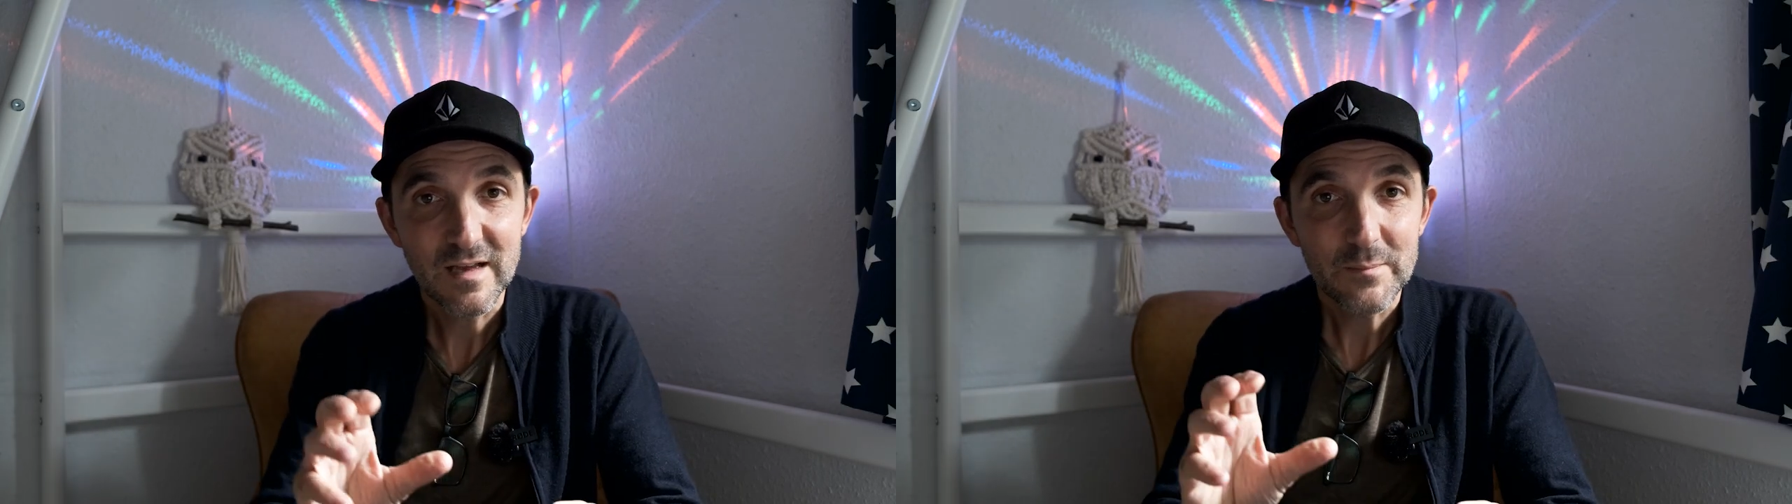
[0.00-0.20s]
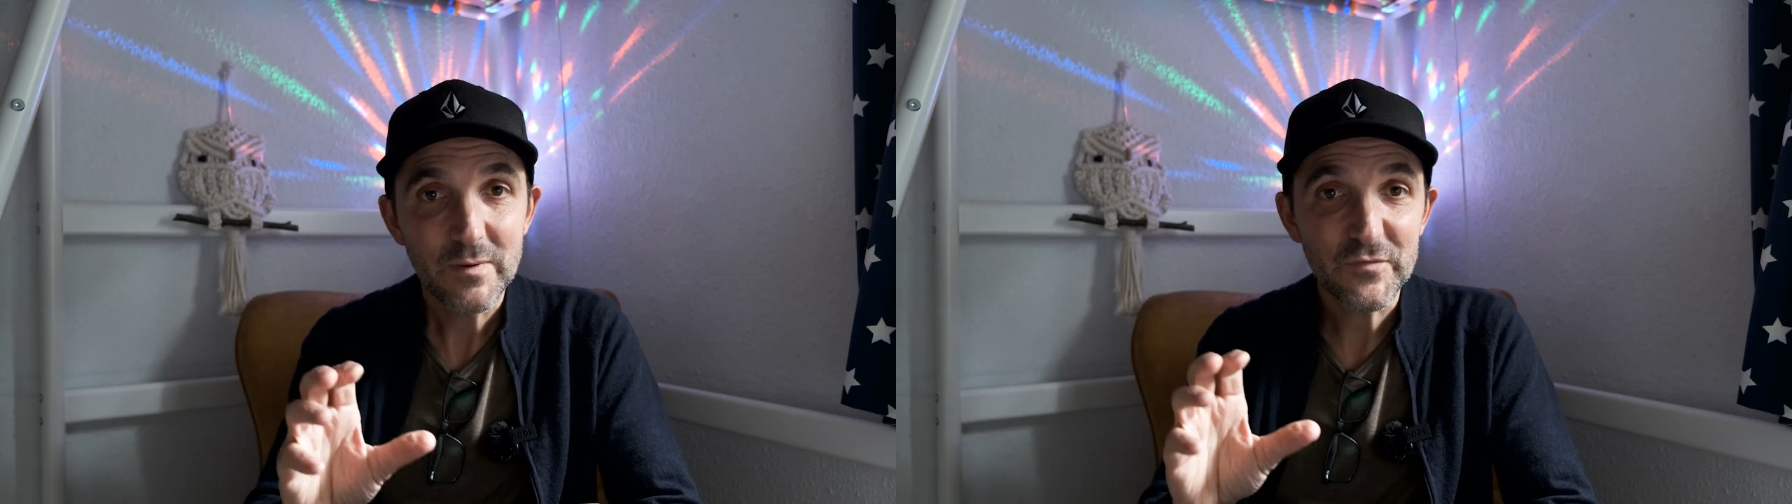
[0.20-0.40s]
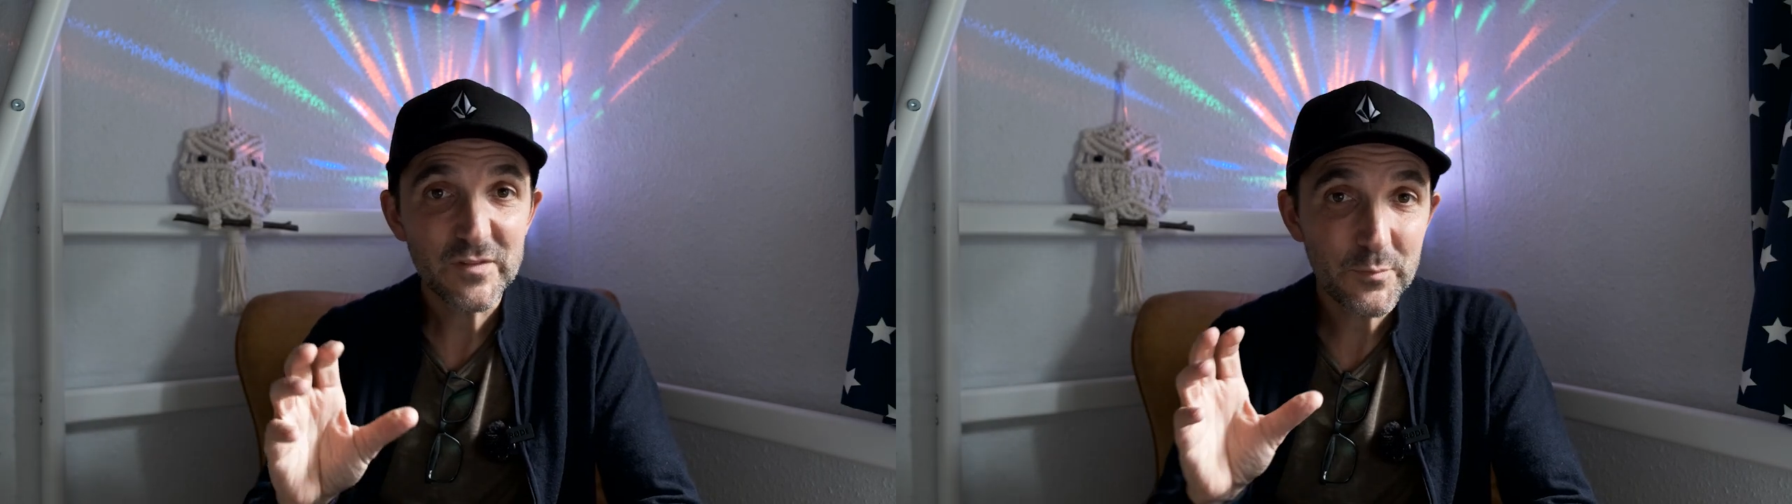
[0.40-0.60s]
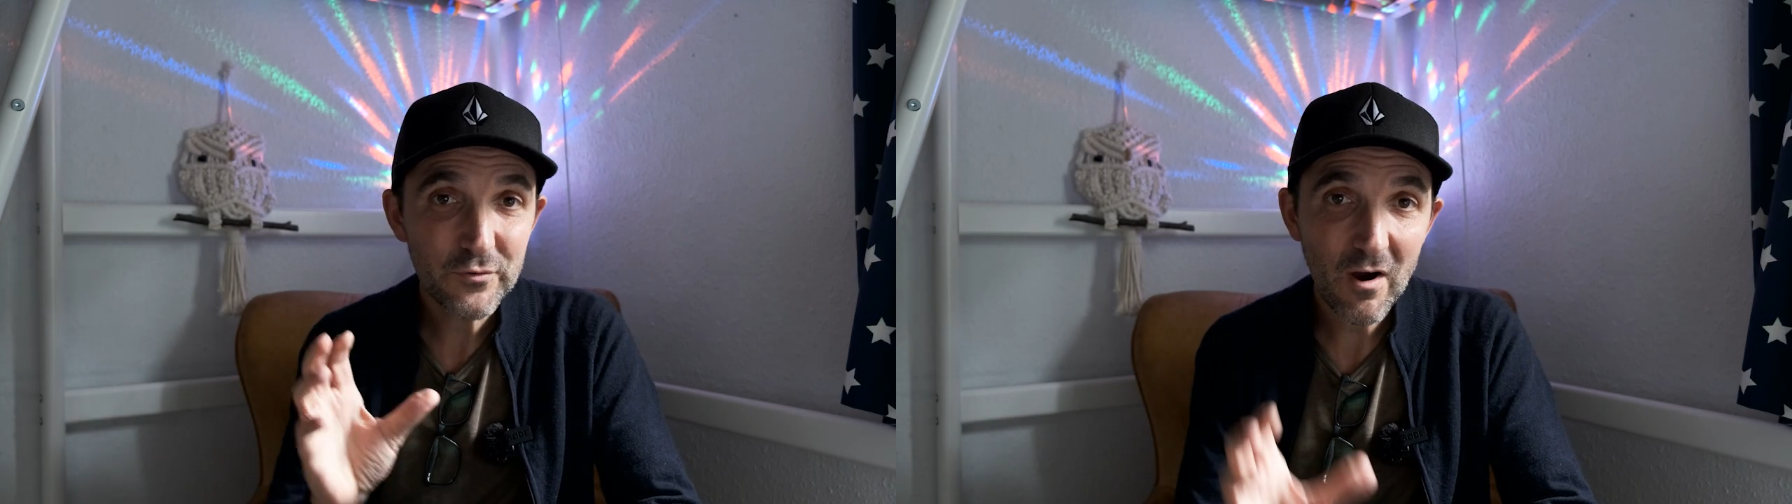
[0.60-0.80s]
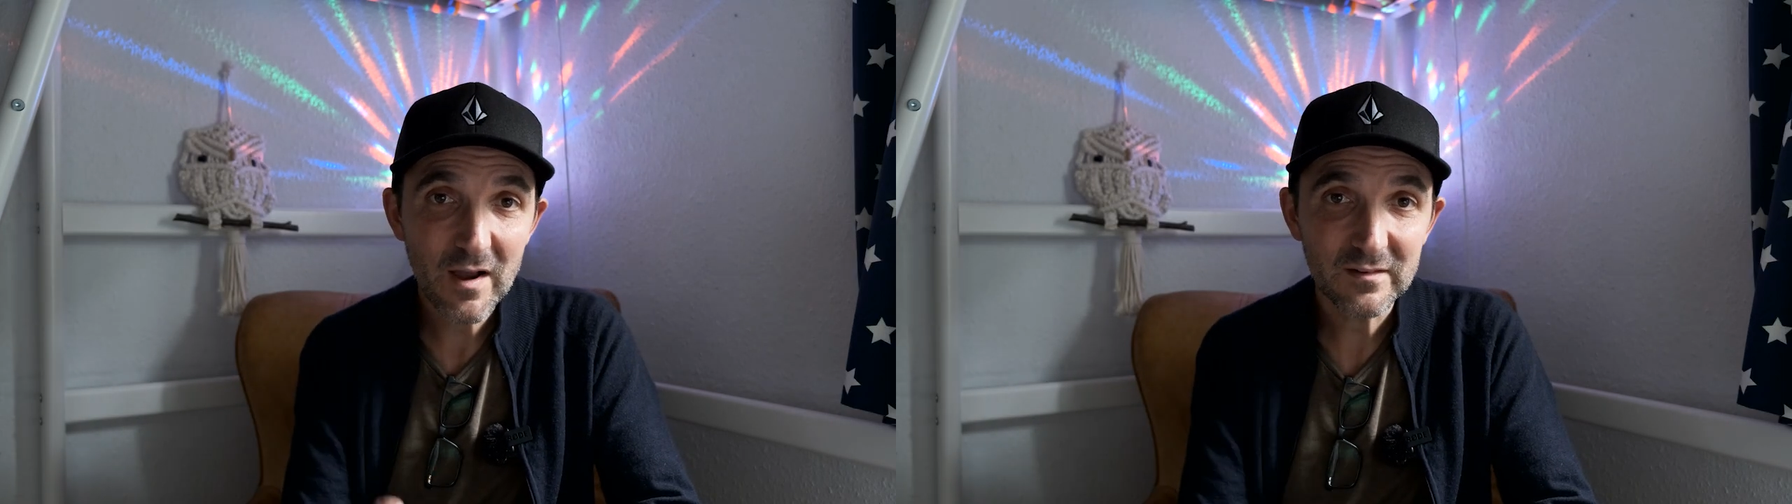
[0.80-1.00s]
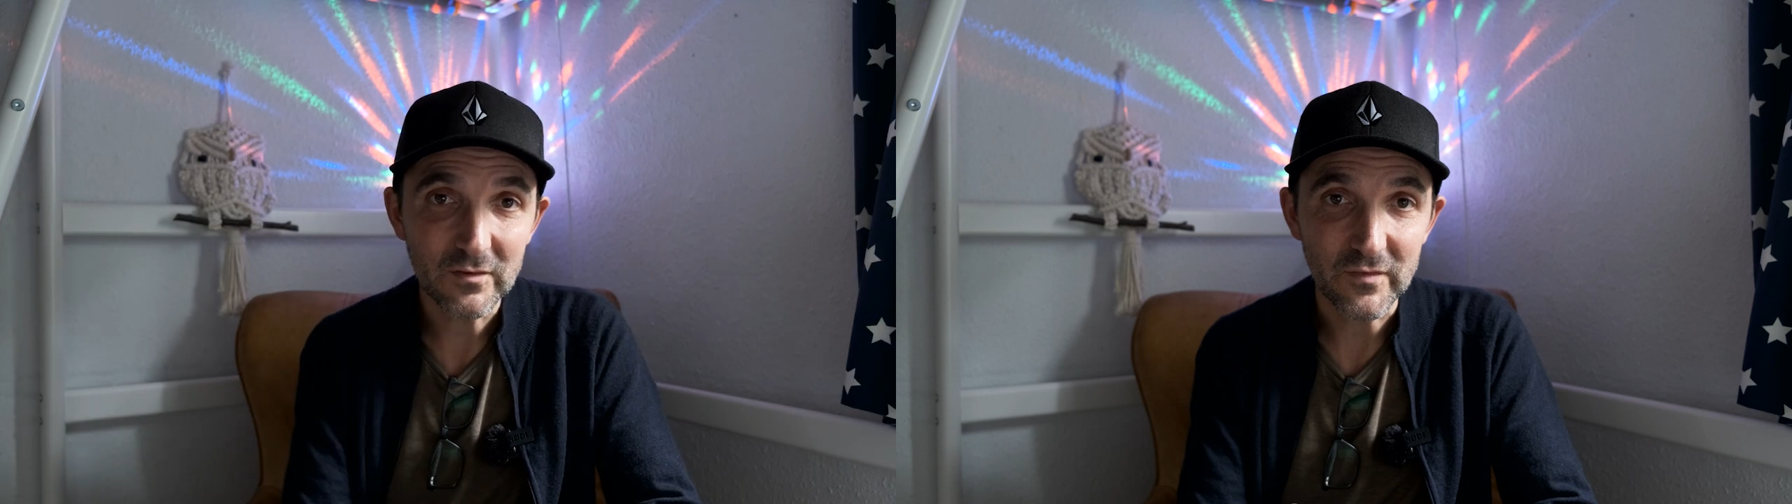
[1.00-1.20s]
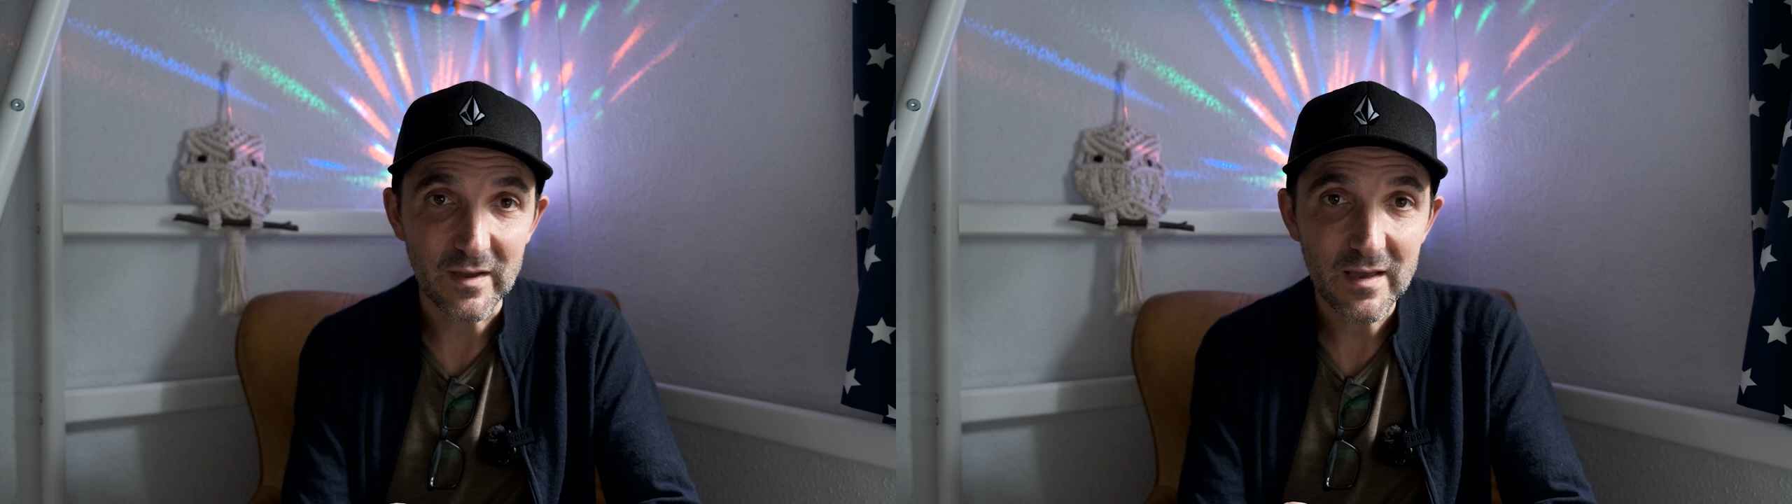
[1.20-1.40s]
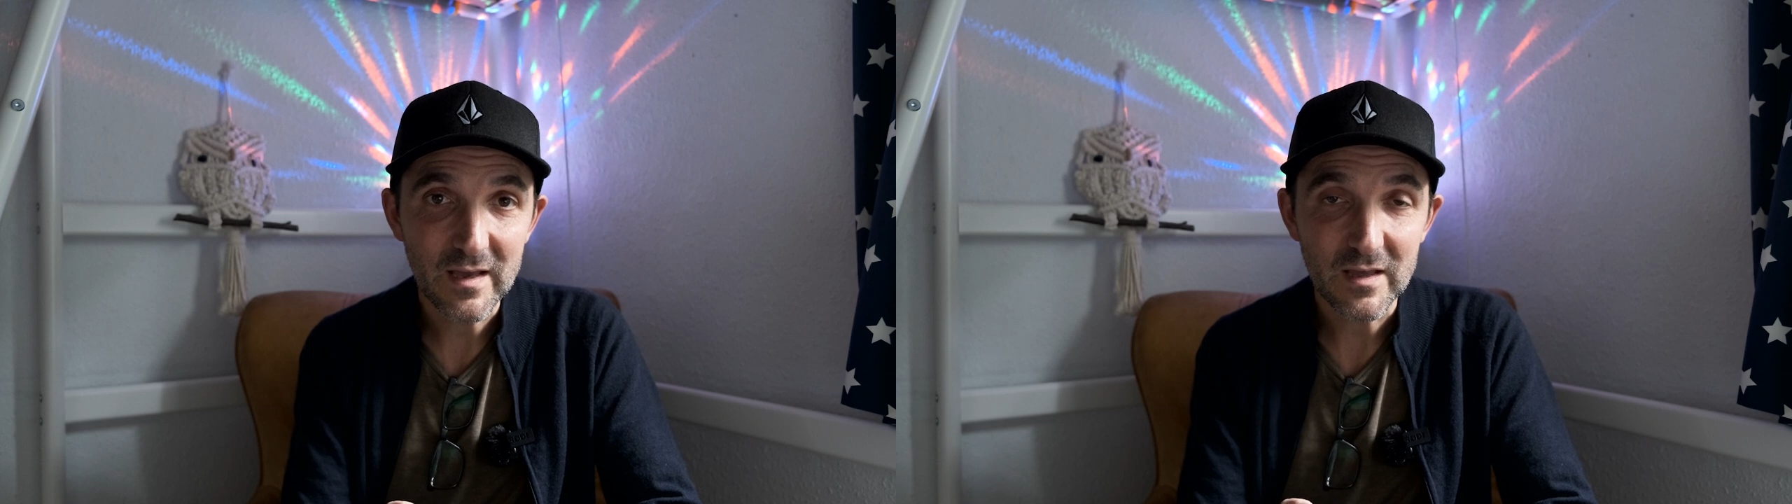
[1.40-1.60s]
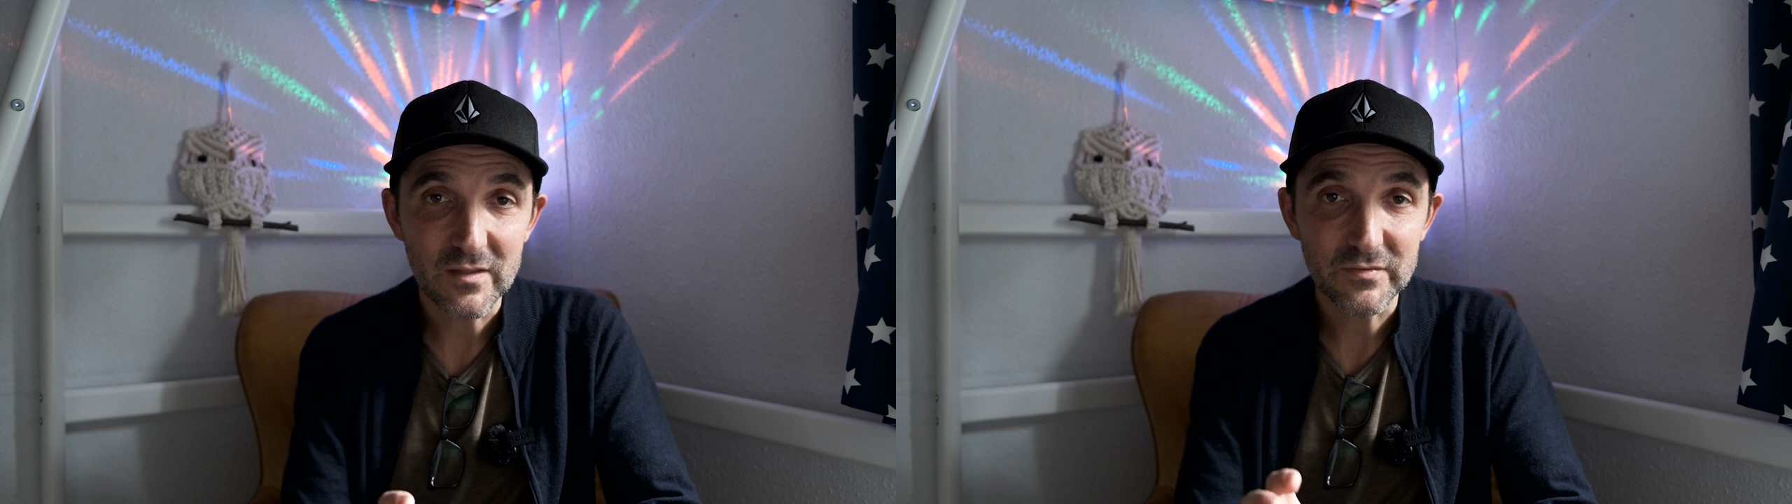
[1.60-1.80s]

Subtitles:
But for the price of it,